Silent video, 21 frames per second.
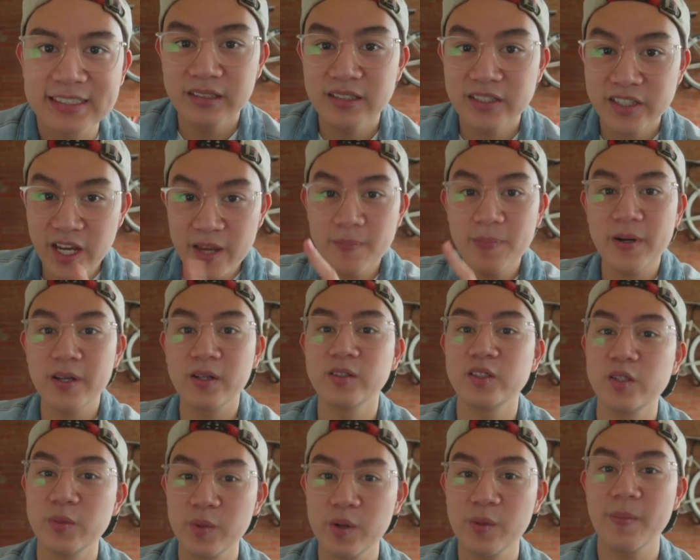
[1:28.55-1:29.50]
Siyempre,
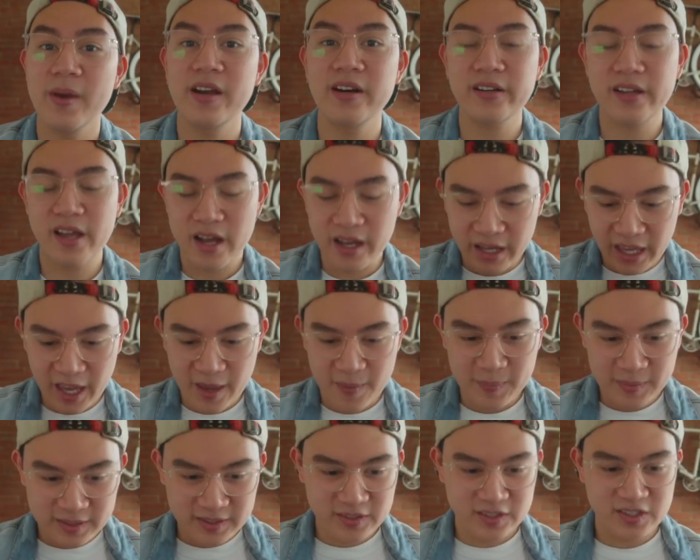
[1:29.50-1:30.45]
gusto mong meron kang
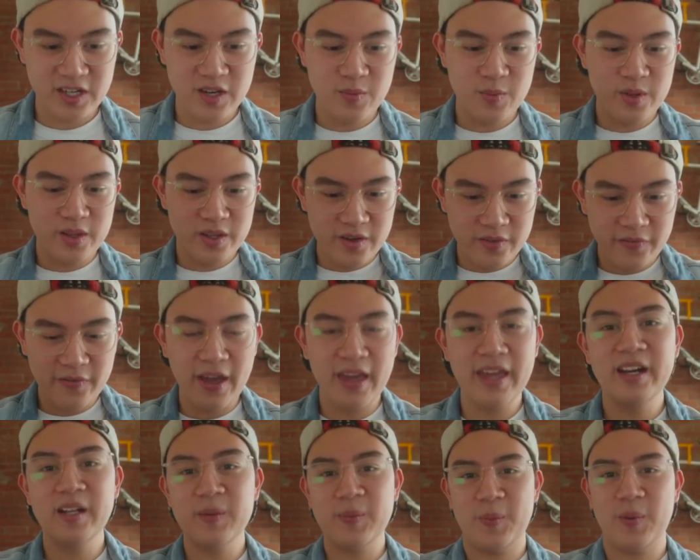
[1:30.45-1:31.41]
chemistry with your
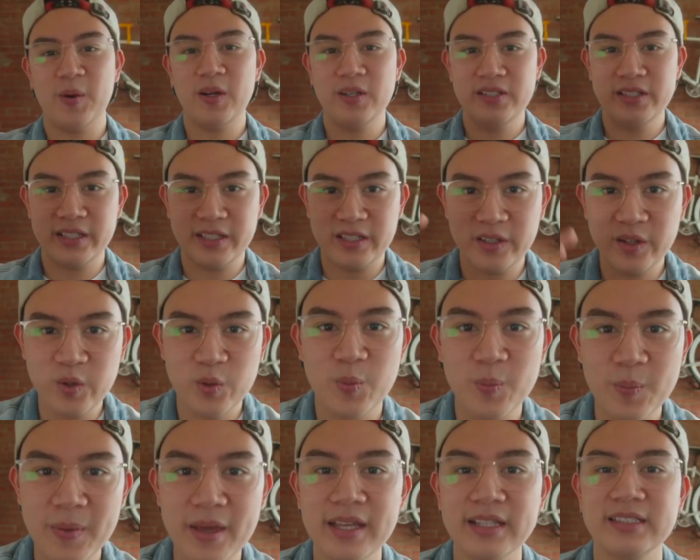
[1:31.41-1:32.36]
final project
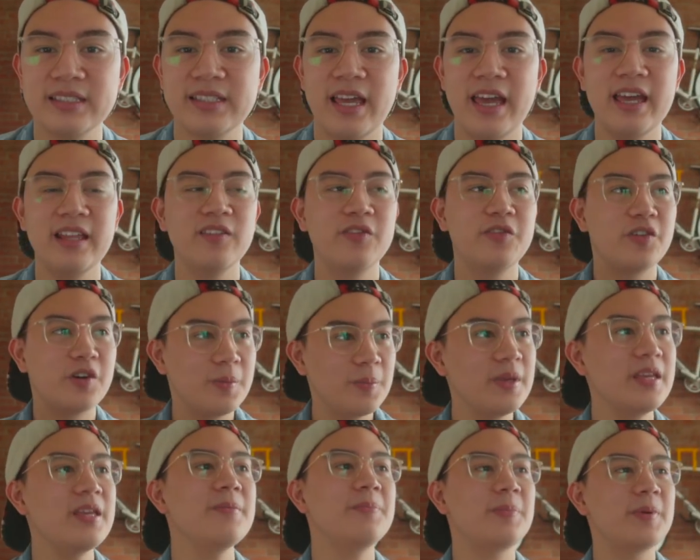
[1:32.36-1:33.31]
groupmates. And for
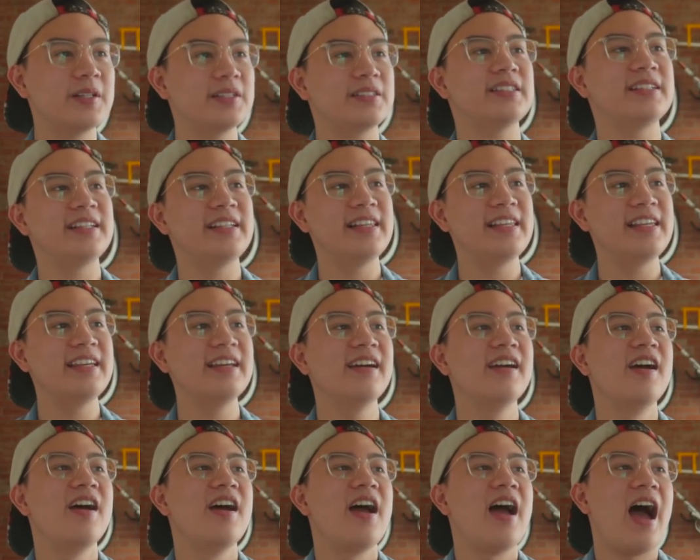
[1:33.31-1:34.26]
me, personally,
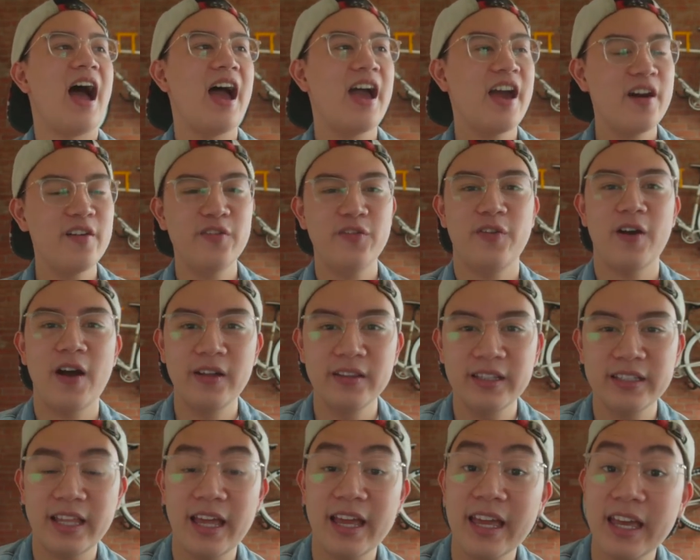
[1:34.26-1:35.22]
I have found
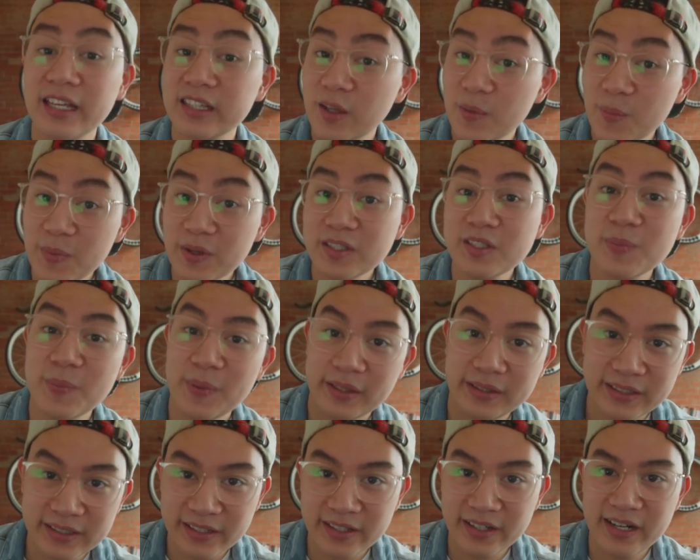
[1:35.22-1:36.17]
that I get a much
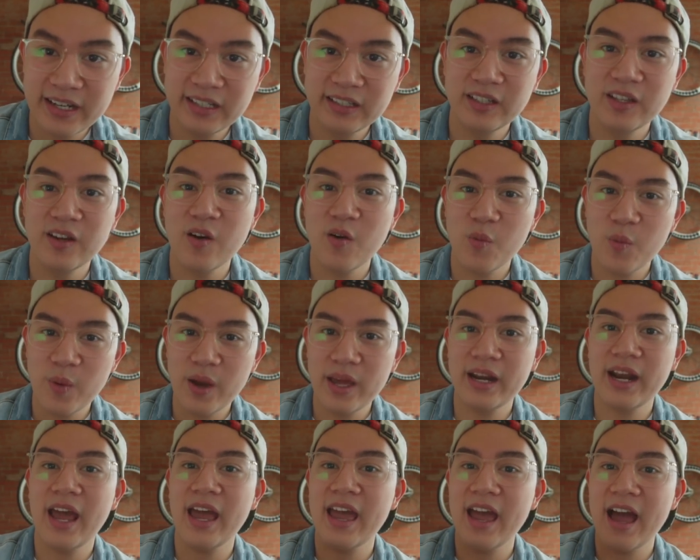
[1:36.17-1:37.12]
better grade
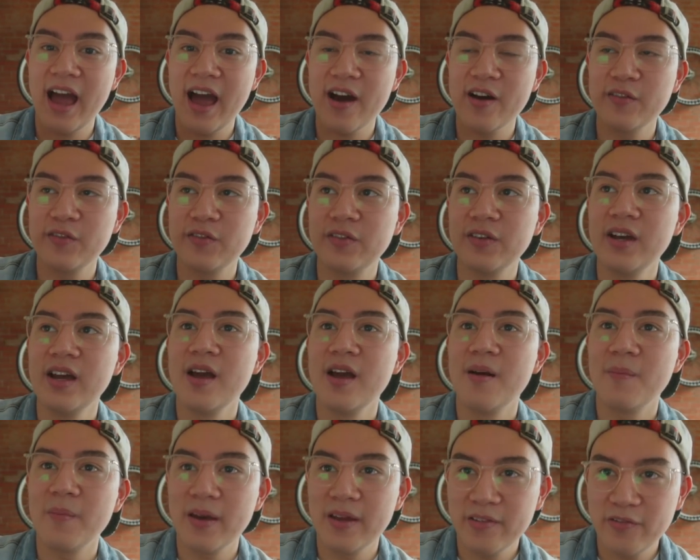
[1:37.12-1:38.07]
when I have
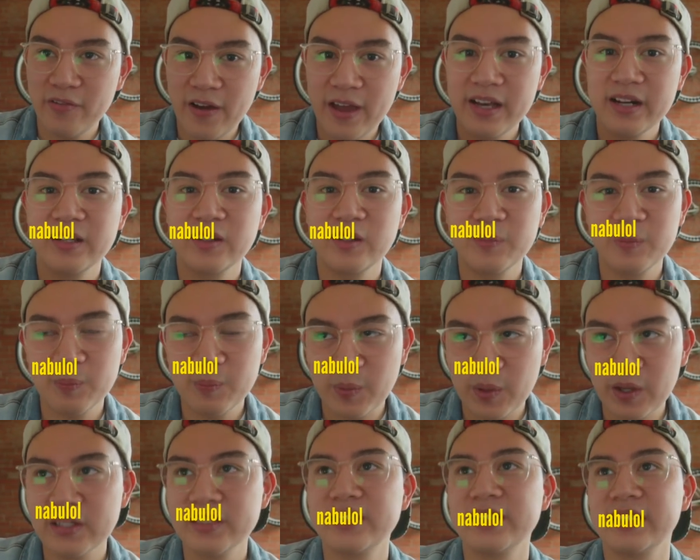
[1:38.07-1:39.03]
my final
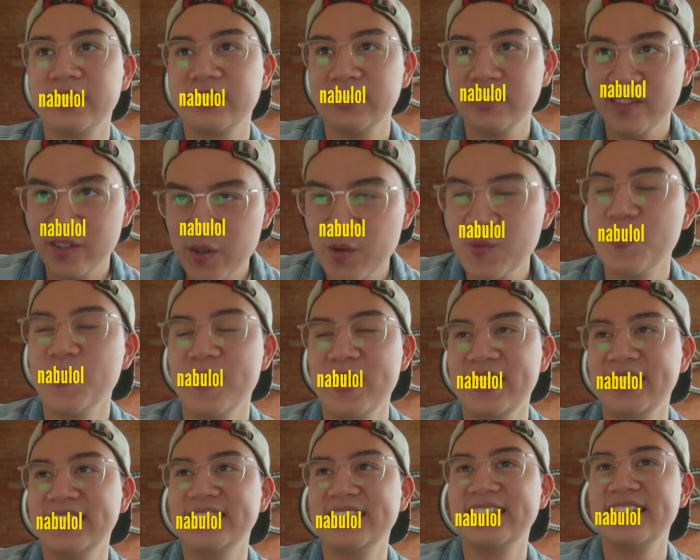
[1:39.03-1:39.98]
project
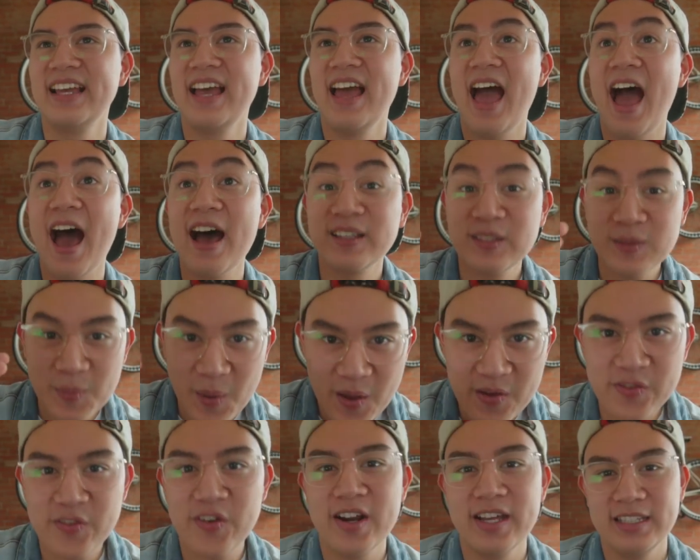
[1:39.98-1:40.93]
groupmates as my
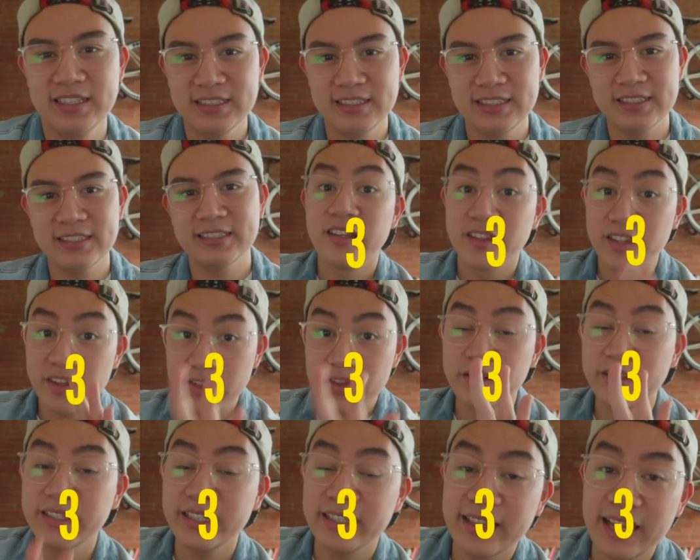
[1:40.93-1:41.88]
friends. The
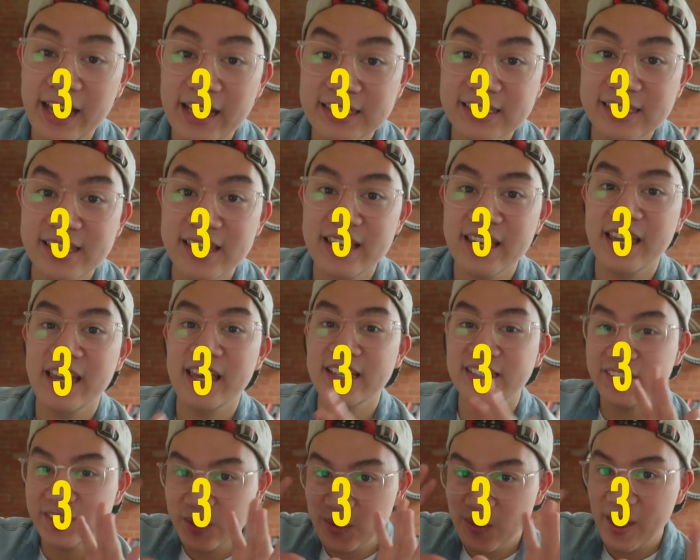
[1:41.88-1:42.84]
third and last thing
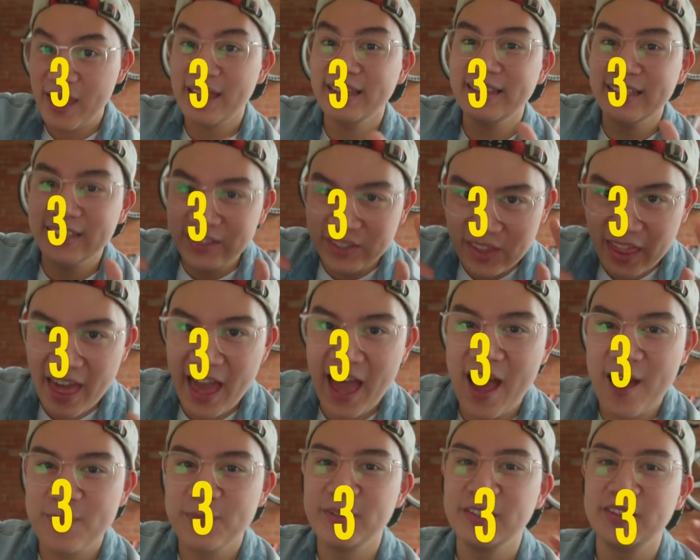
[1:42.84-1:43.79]
is to get into the
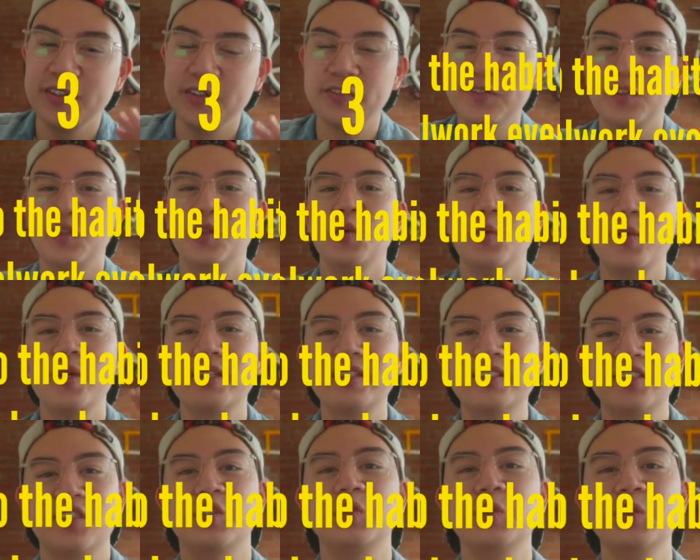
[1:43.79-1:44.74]
habit of doing
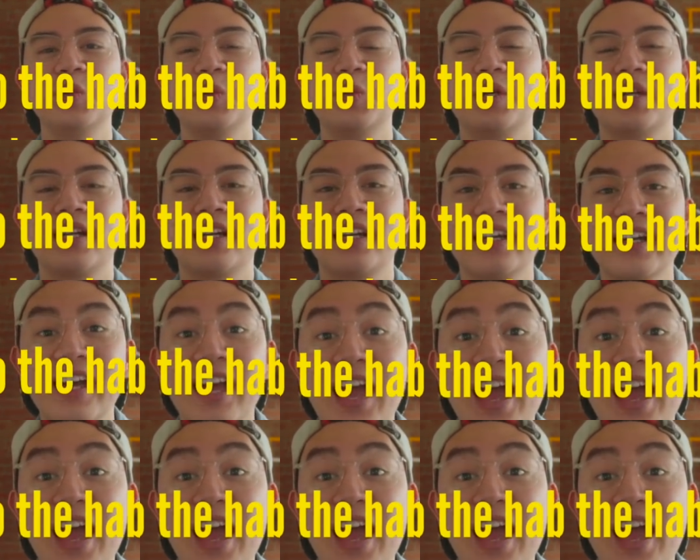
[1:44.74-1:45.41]
schoolwork